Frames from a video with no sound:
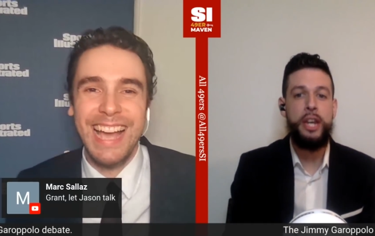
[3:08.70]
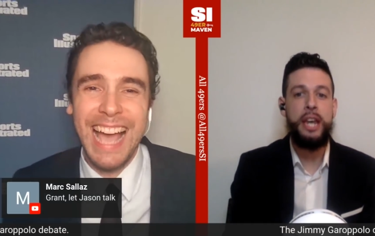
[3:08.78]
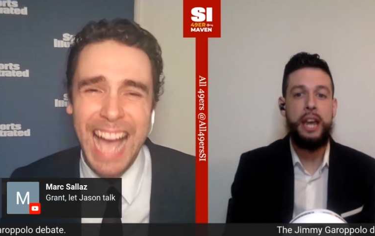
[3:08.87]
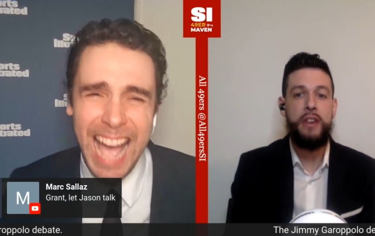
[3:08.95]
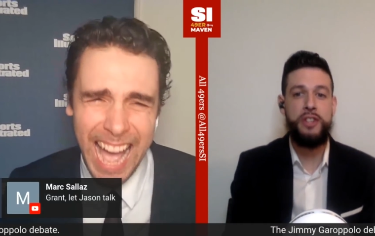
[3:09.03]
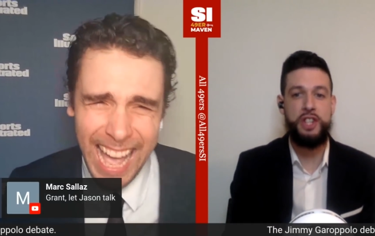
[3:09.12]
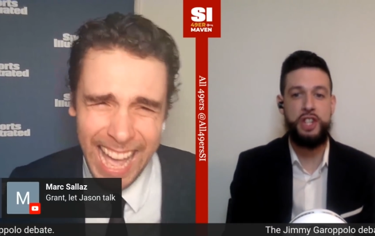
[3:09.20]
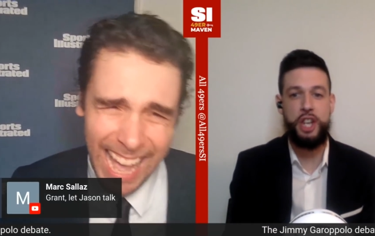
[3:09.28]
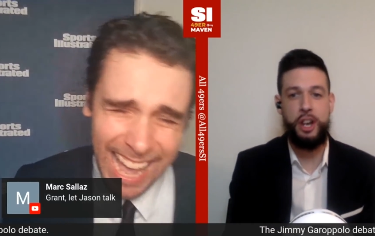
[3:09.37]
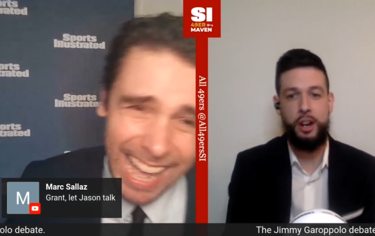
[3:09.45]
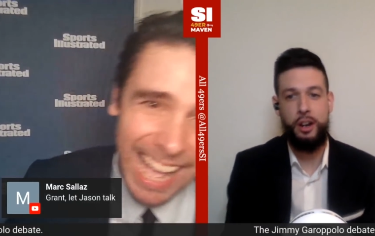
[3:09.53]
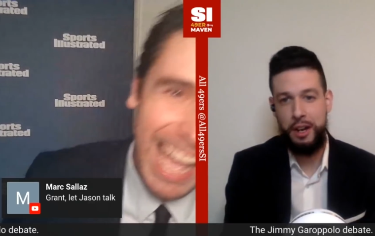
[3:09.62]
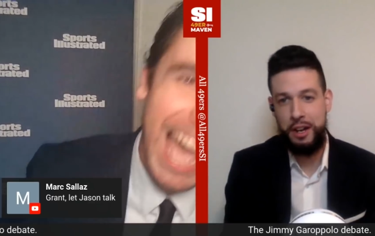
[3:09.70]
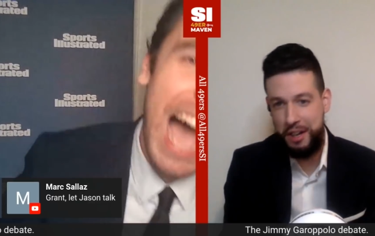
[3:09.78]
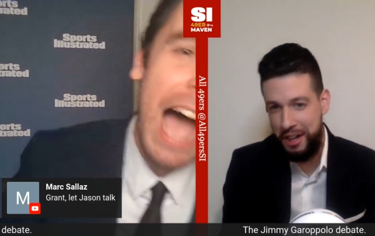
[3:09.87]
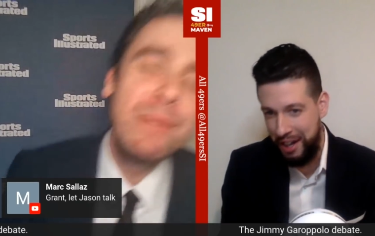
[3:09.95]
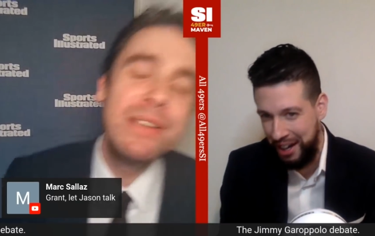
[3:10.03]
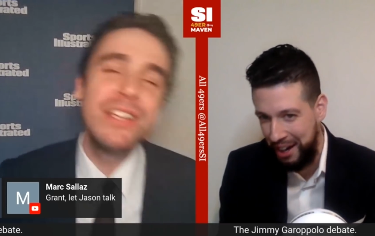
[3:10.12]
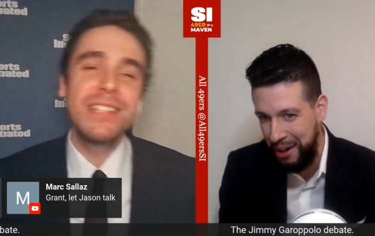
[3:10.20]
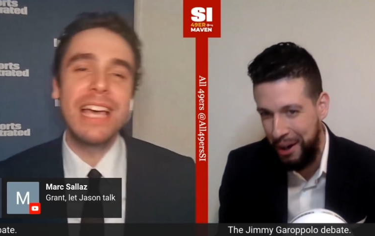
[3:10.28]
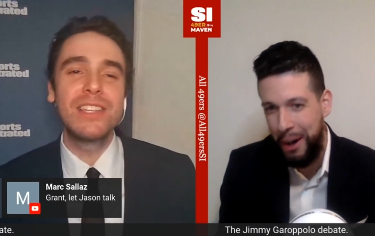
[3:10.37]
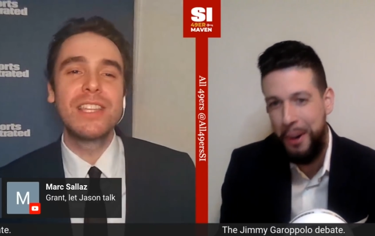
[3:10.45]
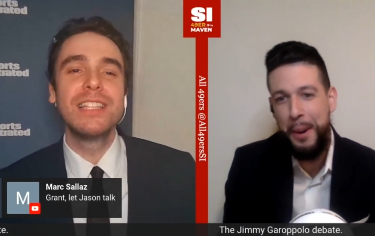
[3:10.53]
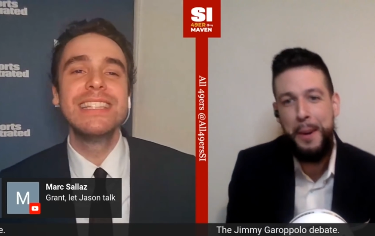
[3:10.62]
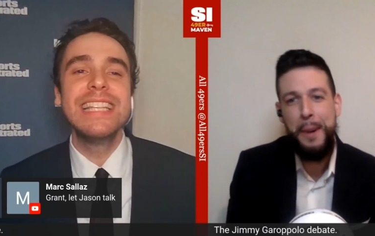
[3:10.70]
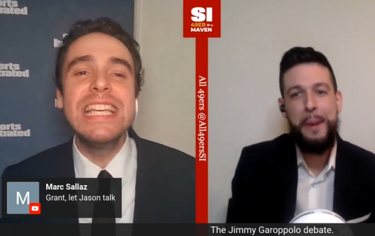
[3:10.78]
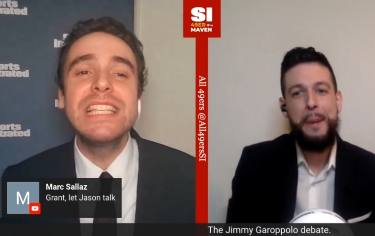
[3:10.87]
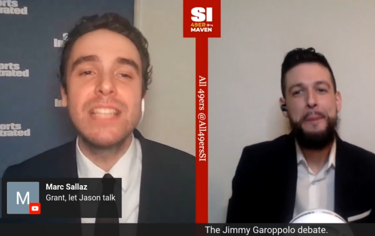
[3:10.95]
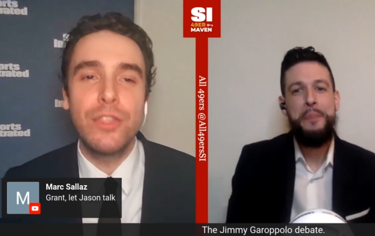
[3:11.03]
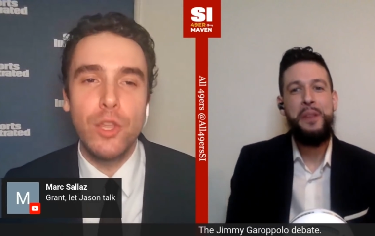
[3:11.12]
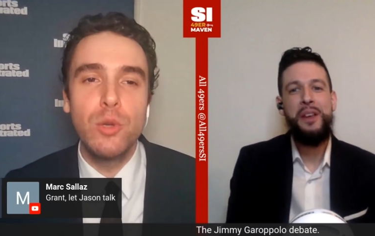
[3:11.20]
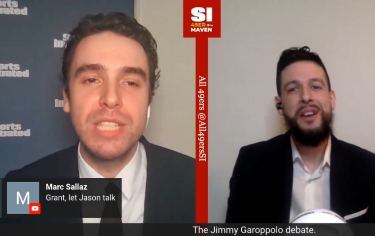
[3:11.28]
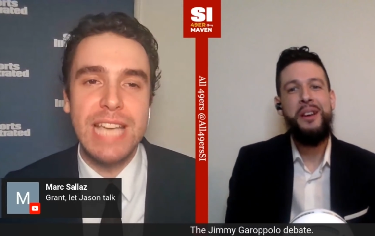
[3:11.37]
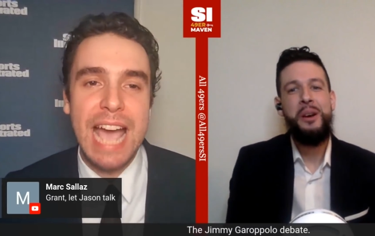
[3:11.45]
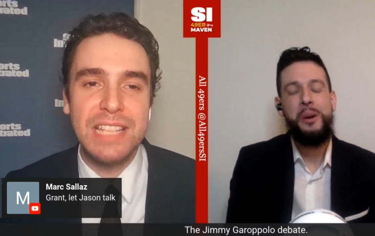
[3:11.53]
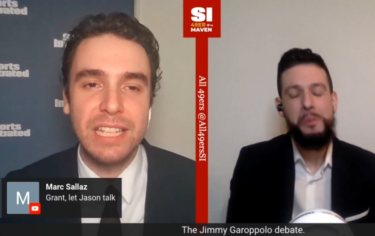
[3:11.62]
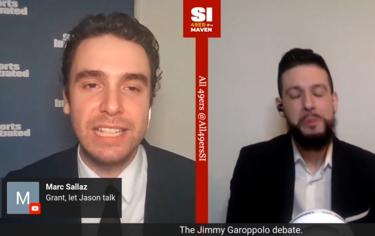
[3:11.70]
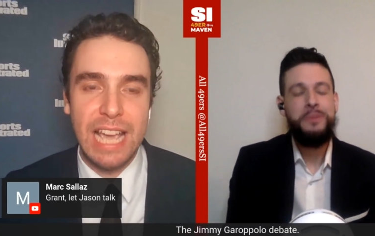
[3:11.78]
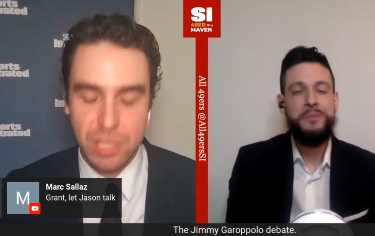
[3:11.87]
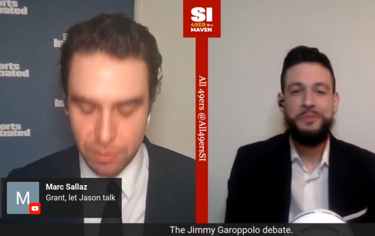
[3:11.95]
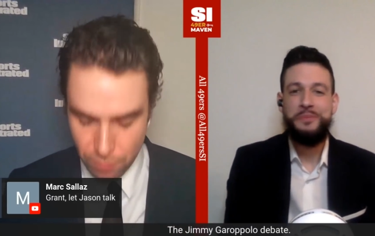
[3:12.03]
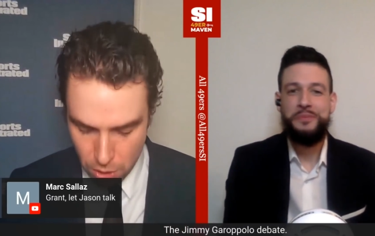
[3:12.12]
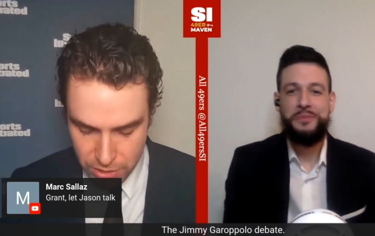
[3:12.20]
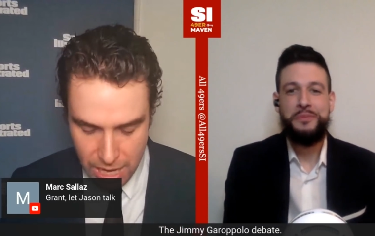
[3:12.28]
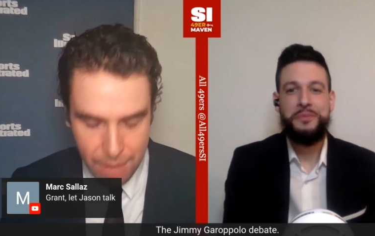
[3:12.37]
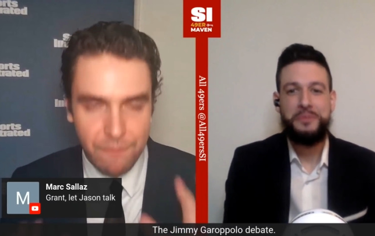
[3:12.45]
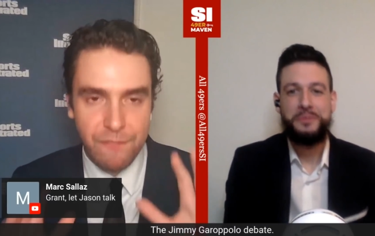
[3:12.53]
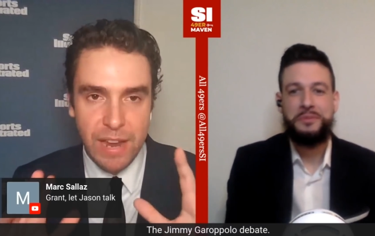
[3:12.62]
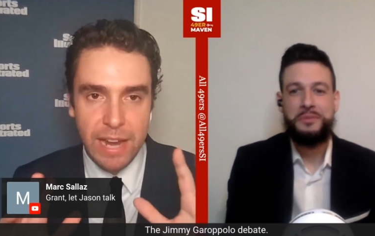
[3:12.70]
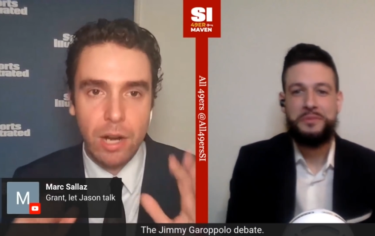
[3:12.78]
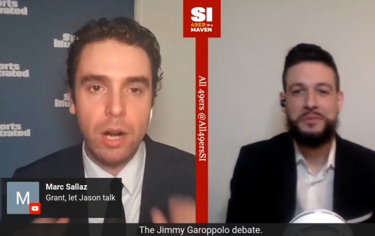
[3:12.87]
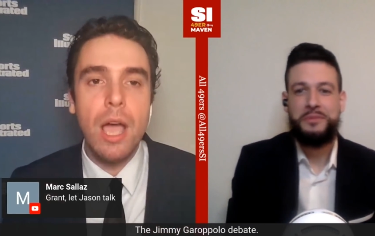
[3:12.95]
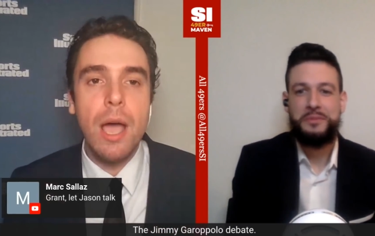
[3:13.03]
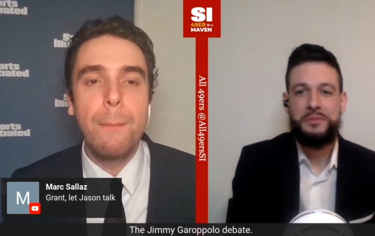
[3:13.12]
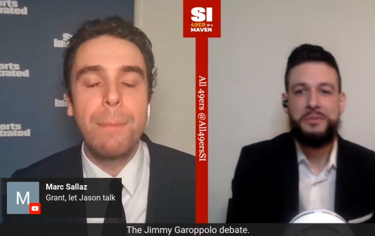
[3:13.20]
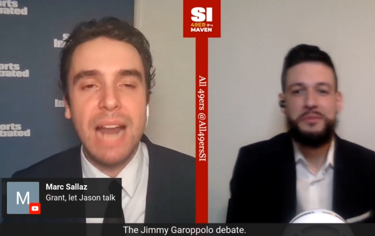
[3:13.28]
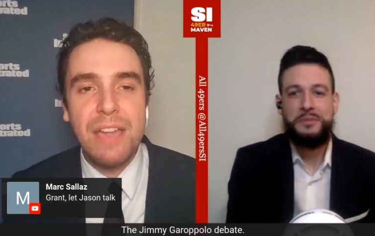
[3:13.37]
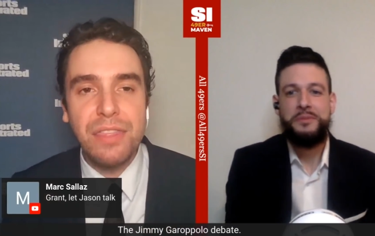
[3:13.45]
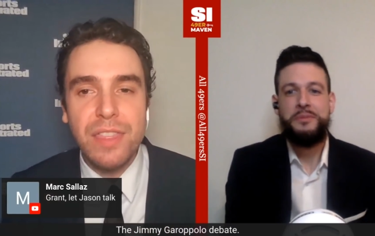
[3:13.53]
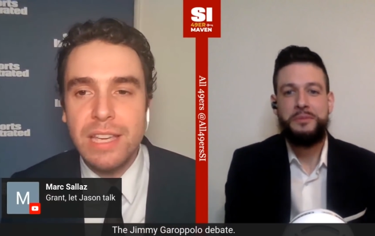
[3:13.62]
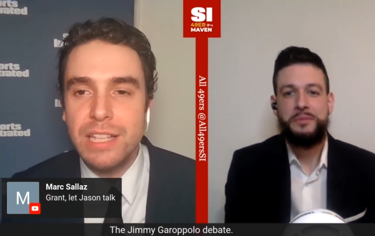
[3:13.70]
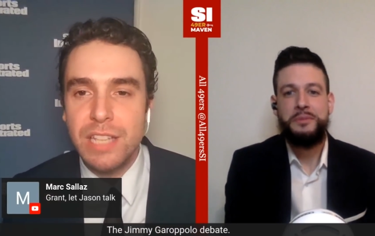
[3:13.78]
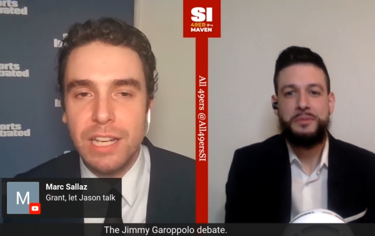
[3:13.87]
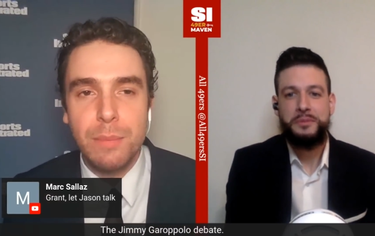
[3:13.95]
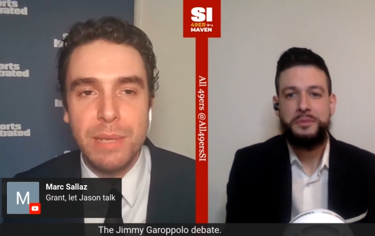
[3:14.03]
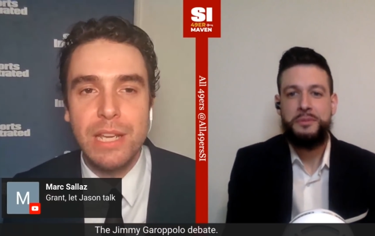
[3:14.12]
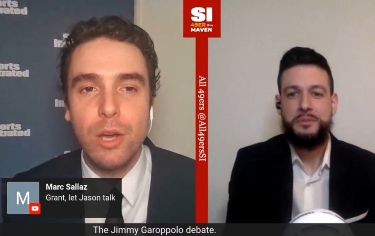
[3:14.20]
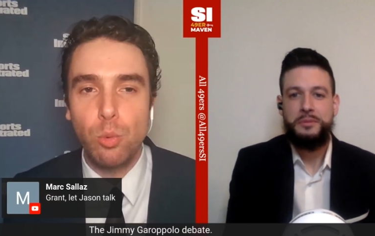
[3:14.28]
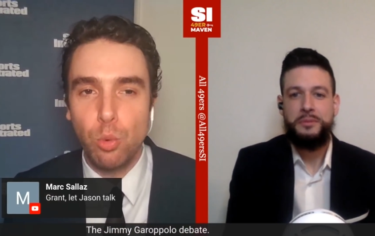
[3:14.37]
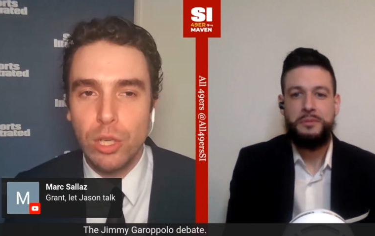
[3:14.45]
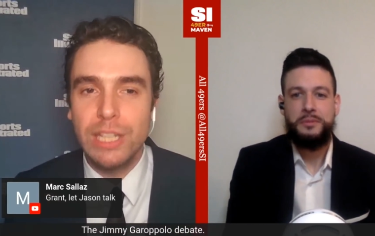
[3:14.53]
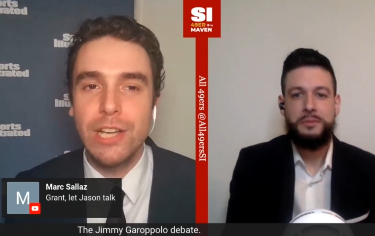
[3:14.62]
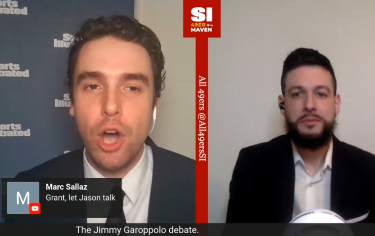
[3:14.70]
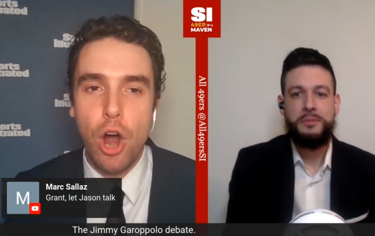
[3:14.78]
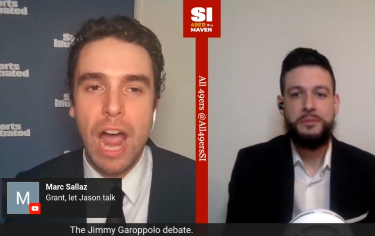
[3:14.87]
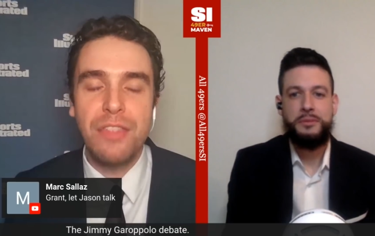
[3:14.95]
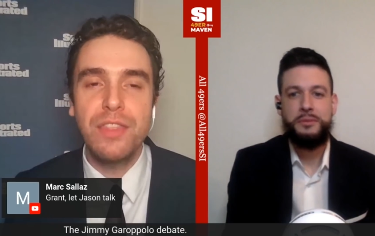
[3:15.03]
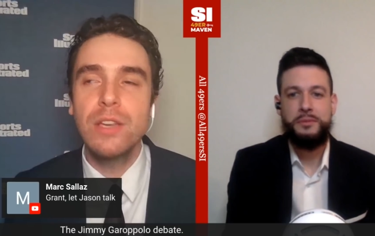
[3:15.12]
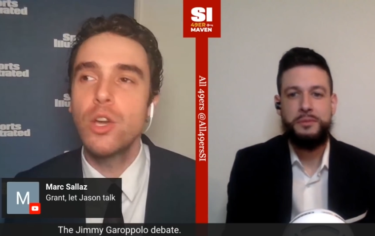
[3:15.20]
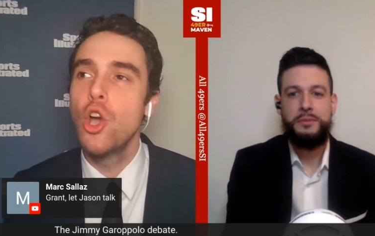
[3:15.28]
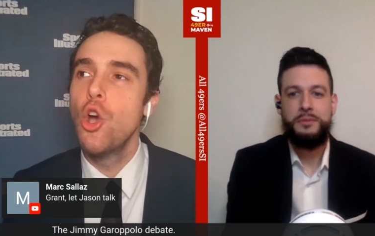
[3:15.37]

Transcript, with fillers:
Speaker 1: years this year.
Speaker 2: I mean, he's like the least enthusiastic yes of all time. Fair. But I think it's going to be really hard. I think